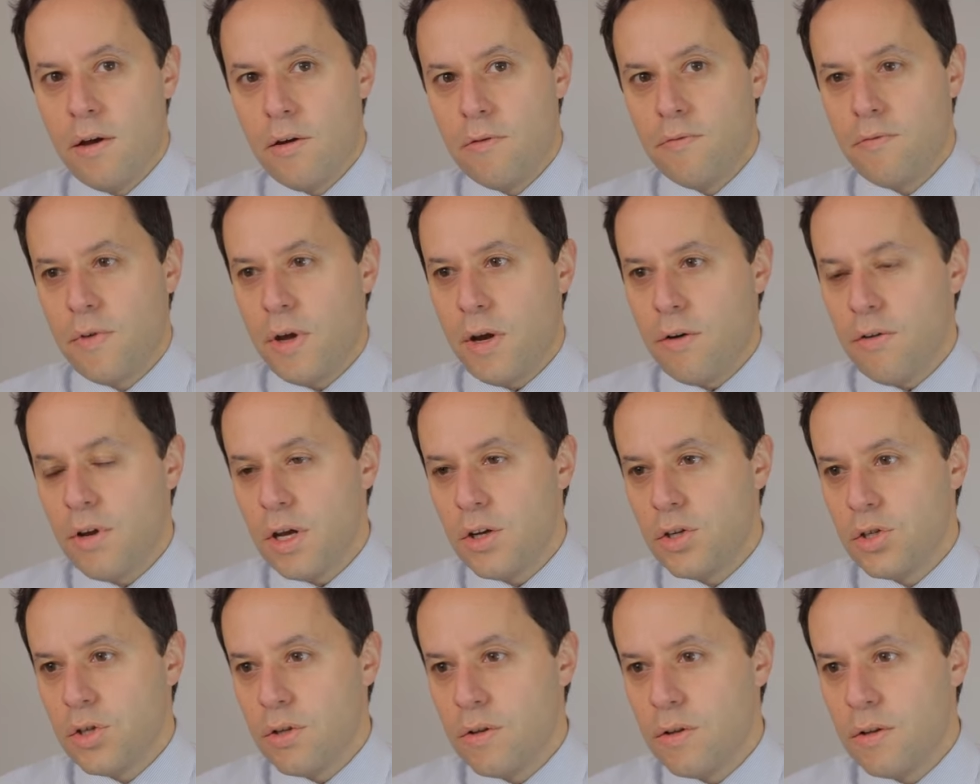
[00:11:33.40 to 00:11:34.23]

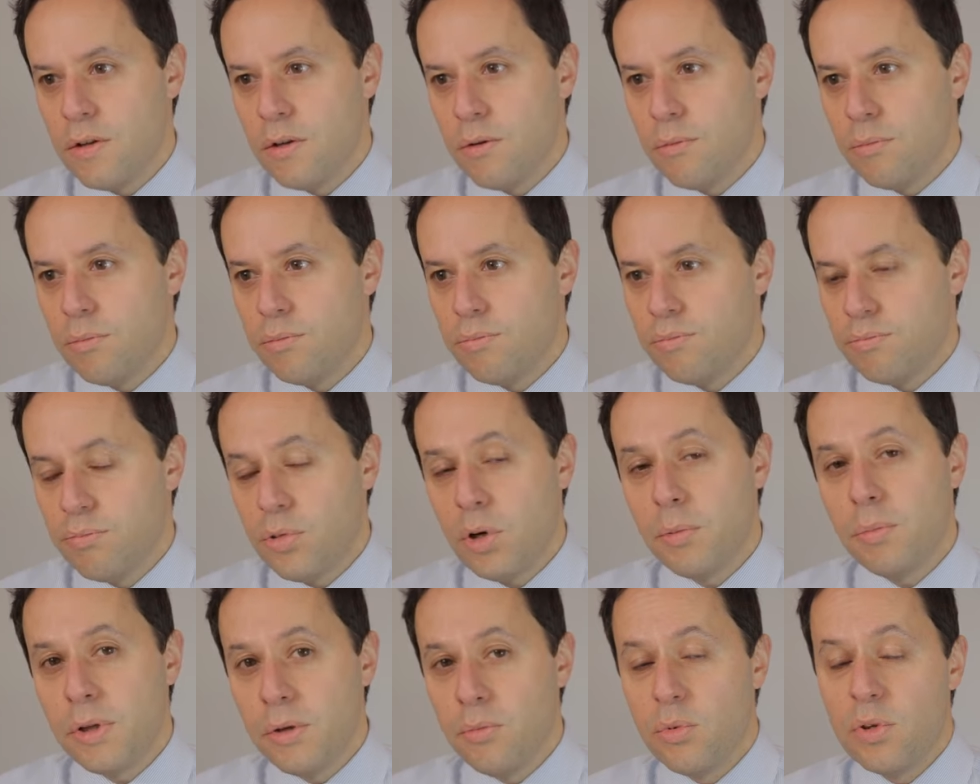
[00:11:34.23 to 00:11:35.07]
variation that
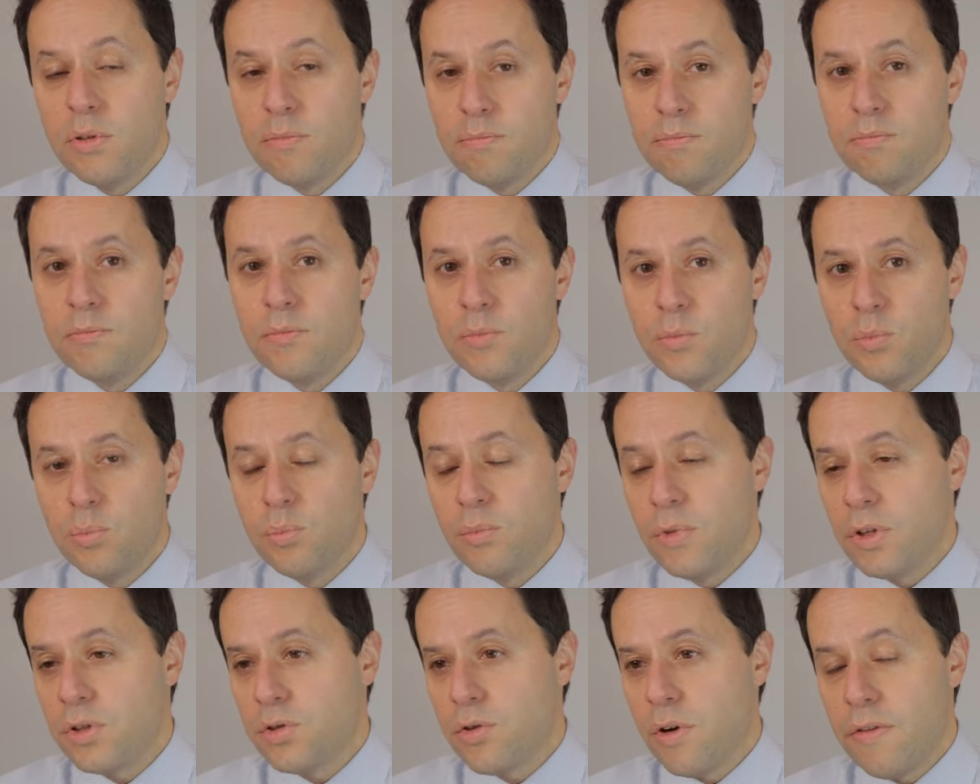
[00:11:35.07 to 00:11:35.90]
probably would
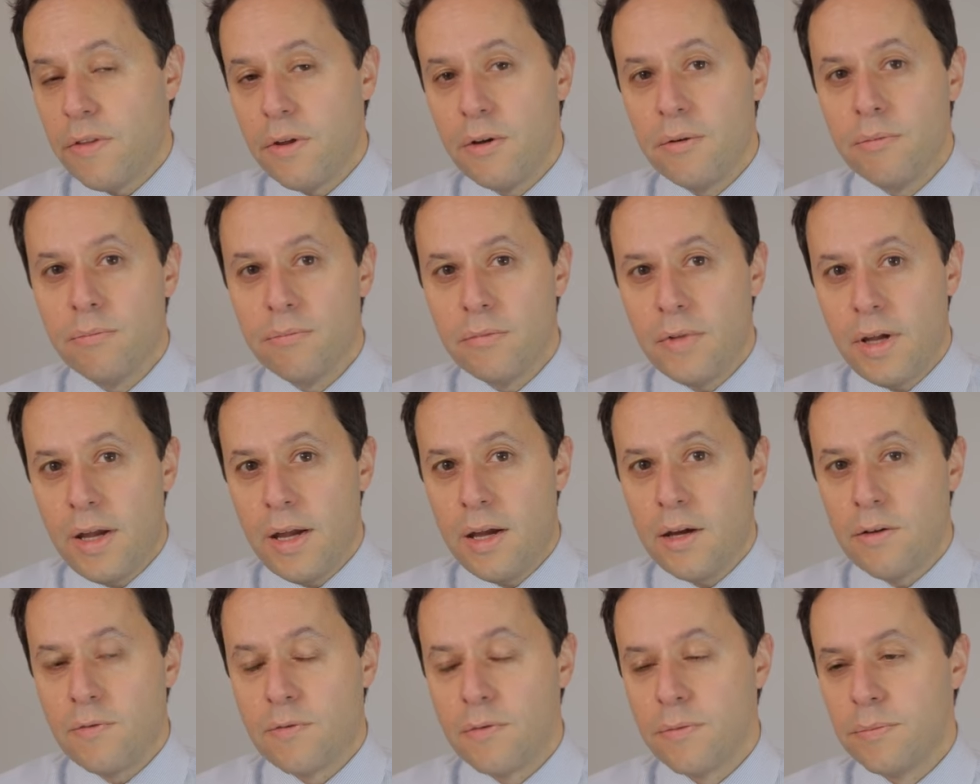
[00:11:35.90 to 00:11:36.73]
much rather
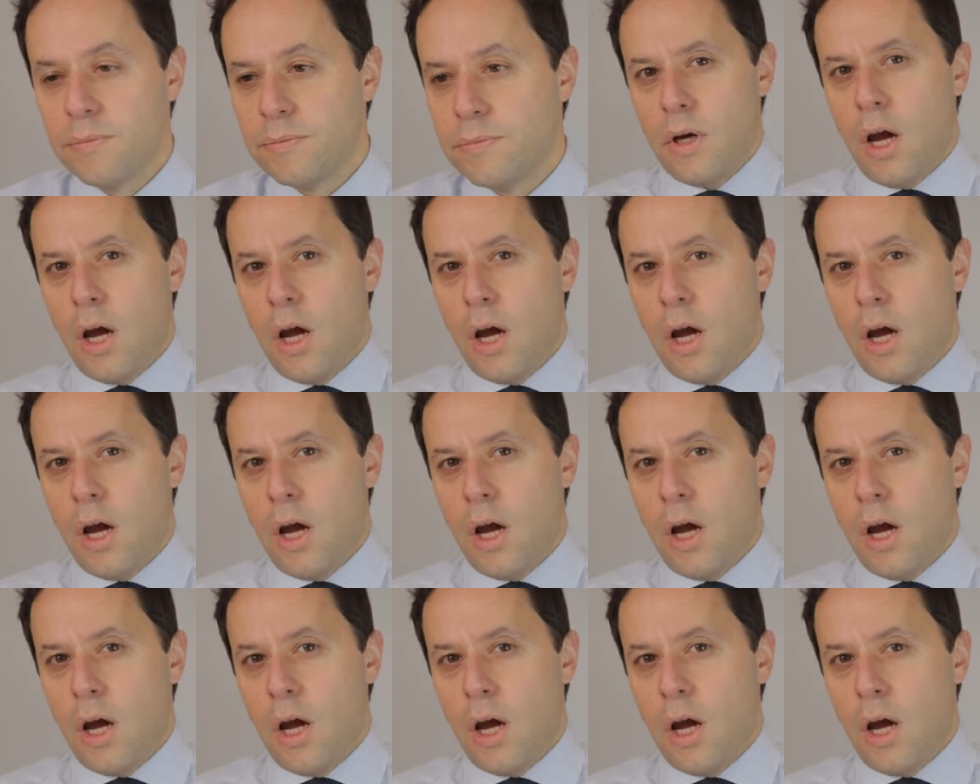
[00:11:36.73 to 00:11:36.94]
have.